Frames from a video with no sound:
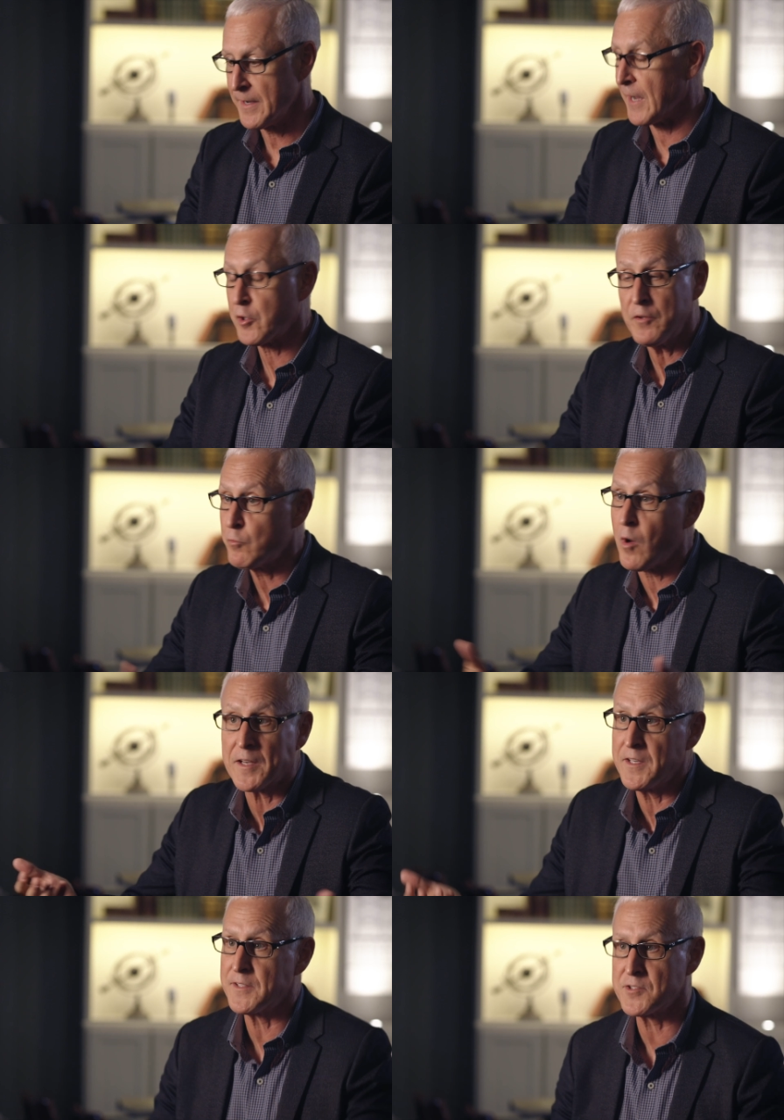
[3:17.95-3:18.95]
Now, I could have
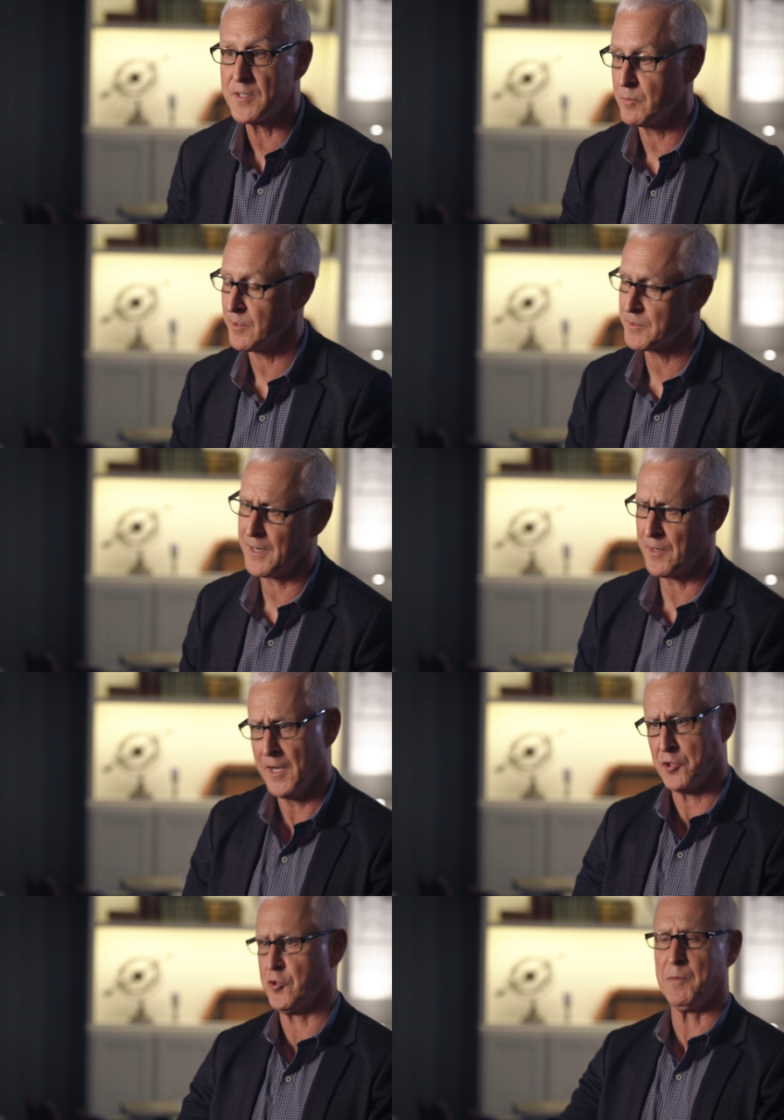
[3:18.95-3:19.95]
walked in and said, well, I
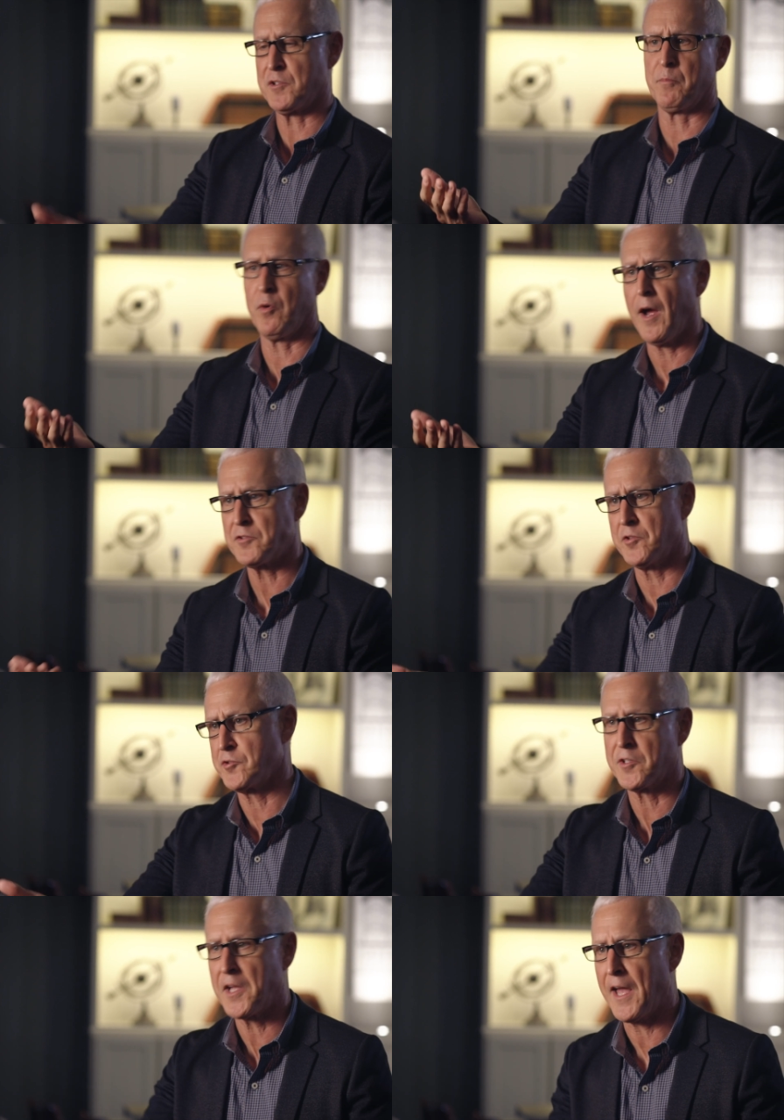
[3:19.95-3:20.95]
shouldn't be surprised that
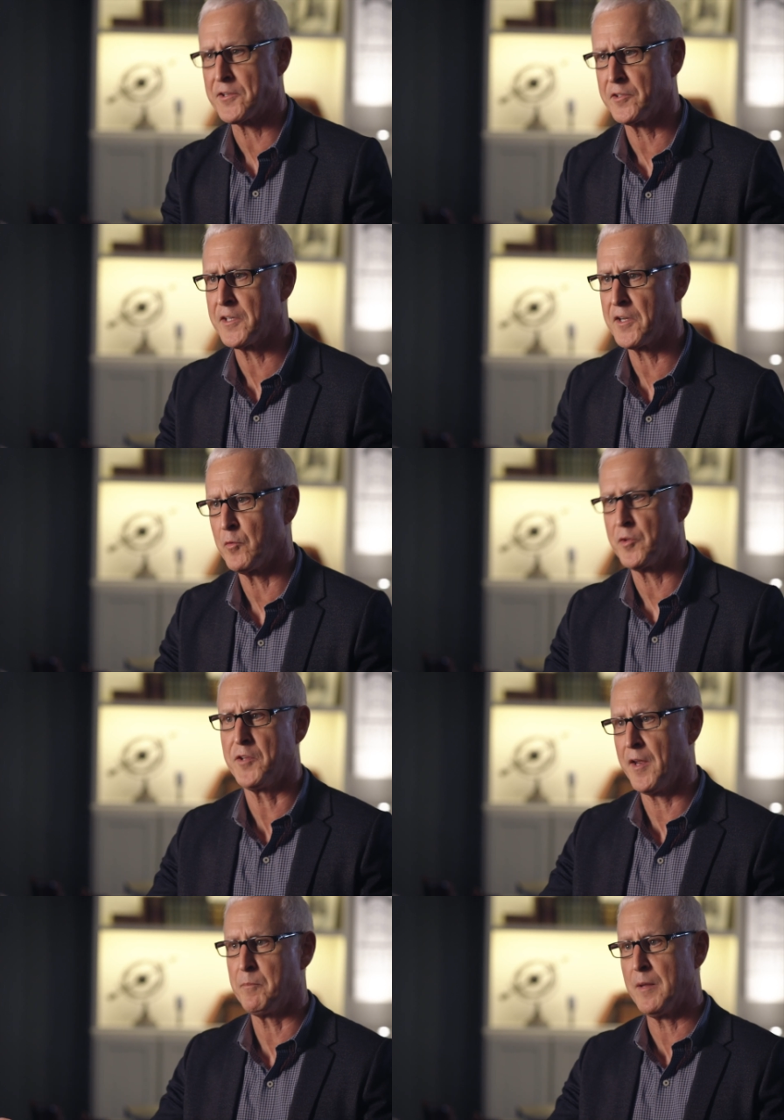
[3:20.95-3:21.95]
there's a gas leak here
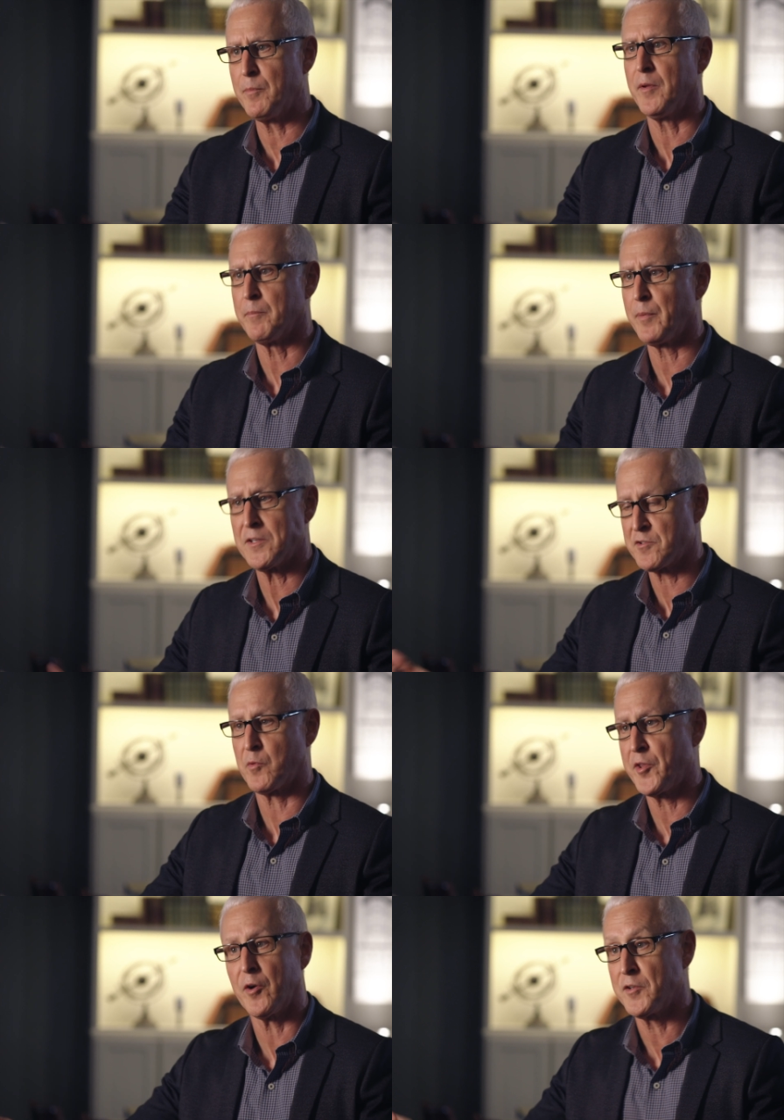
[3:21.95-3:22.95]
with dead people and
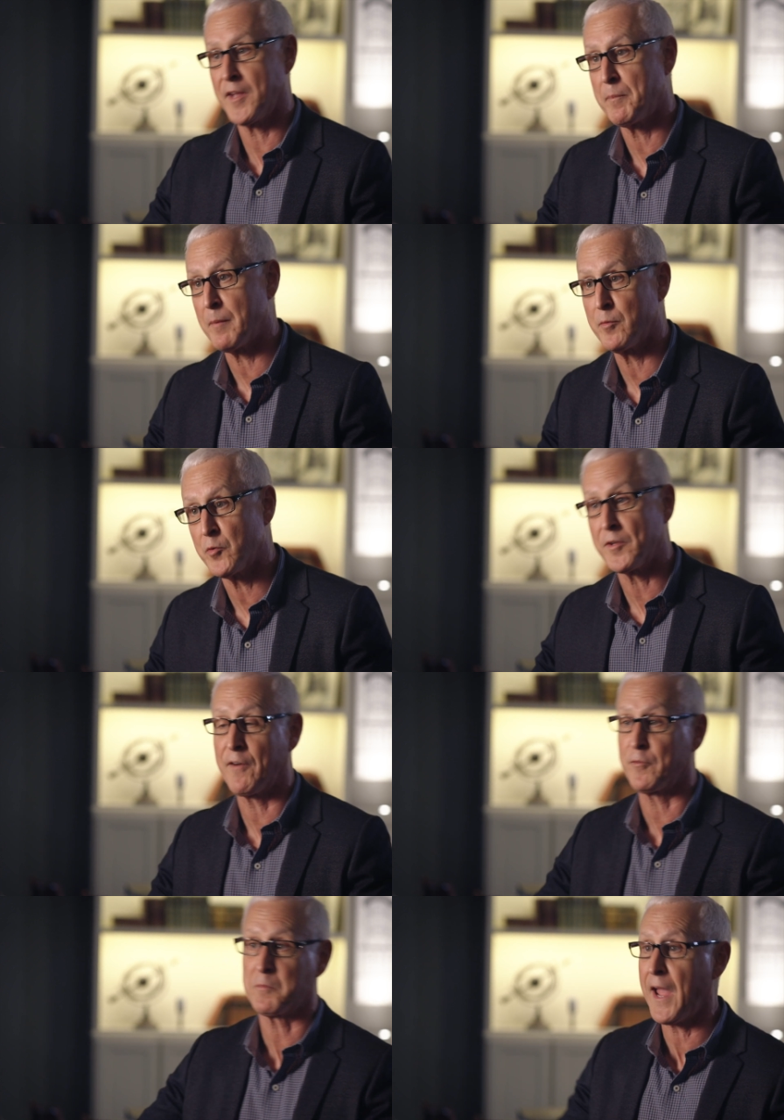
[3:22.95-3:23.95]
places where there are dead people who
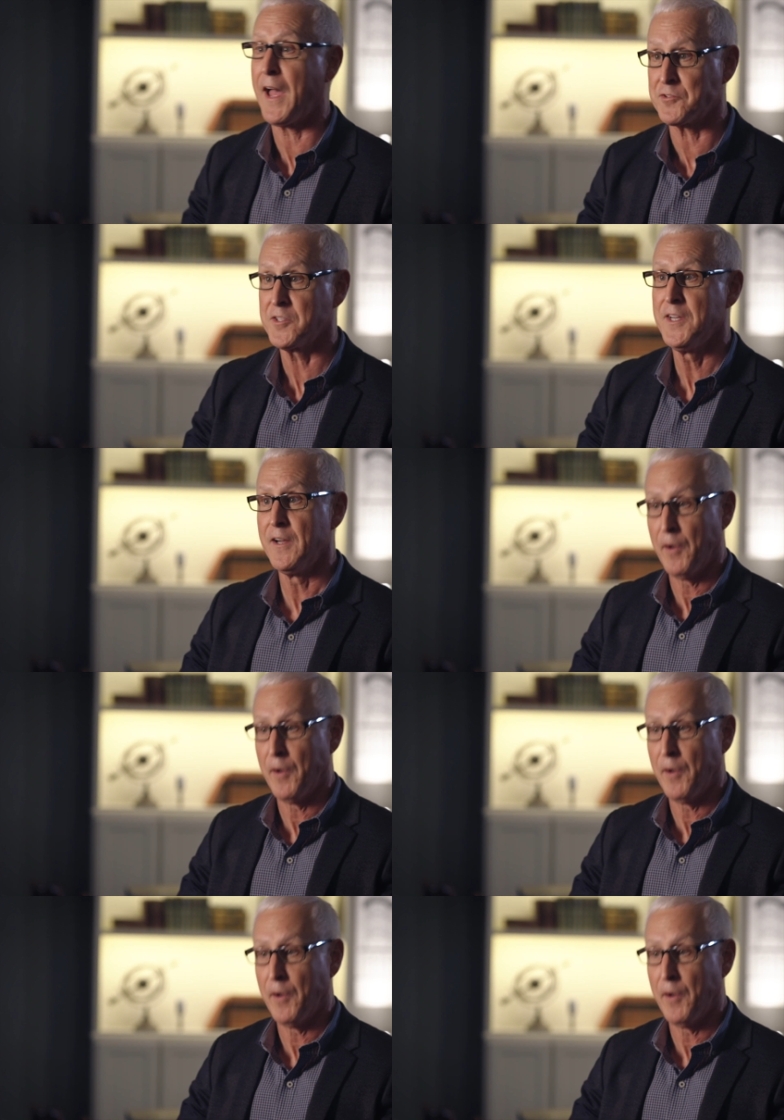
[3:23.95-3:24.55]
die from gas.